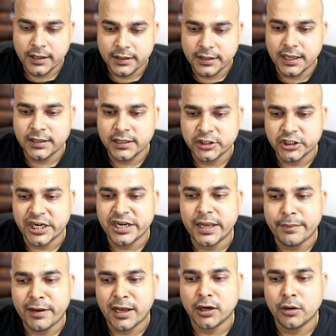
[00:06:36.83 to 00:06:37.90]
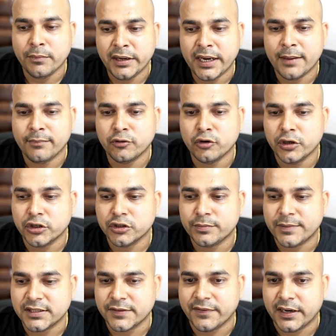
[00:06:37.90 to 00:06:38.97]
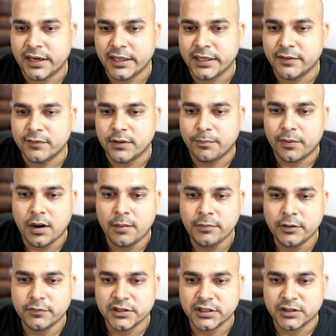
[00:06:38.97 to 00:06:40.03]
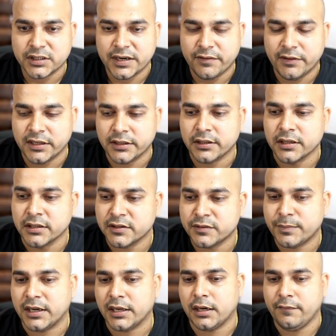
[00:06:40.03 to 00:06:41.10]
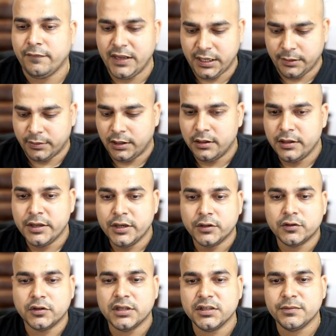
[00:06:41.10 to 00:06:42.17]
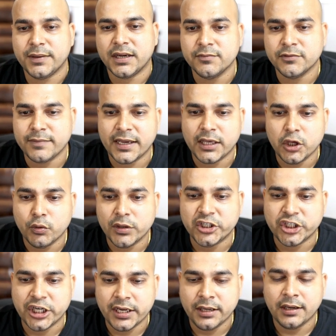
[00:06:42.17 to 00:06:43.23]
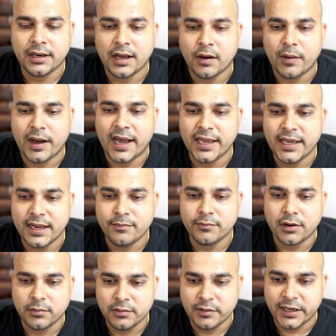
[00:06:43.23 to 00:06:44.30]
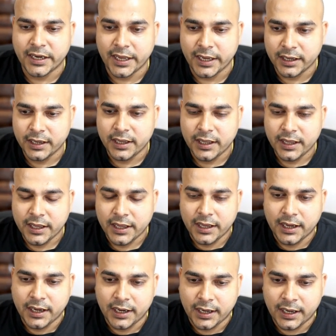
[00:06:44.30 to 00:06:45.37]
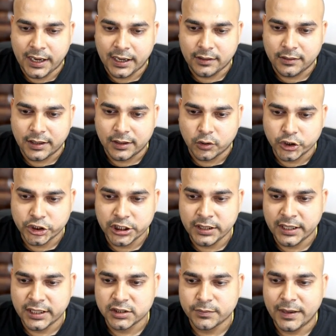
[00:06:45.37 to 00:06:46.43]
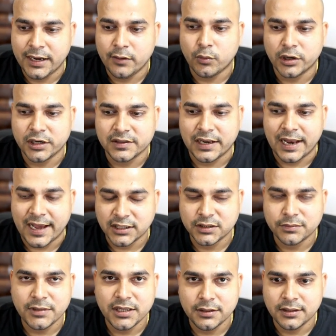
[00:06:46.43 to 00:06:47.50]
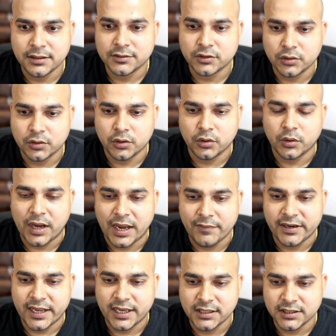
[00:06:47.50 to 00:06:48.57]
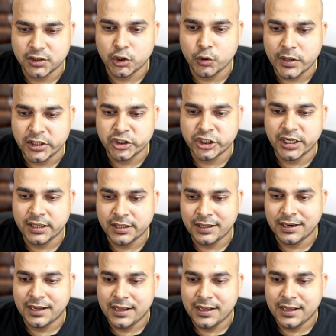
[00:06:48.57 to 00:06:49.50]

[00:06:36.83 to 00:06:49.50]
Then the chain type argument, I'm going to specifically give the prompt, which is saved in this particular variable. So this becomes my QA chain. Now I can probably take a question, explain what is LangSmith. So I will take this QA chain,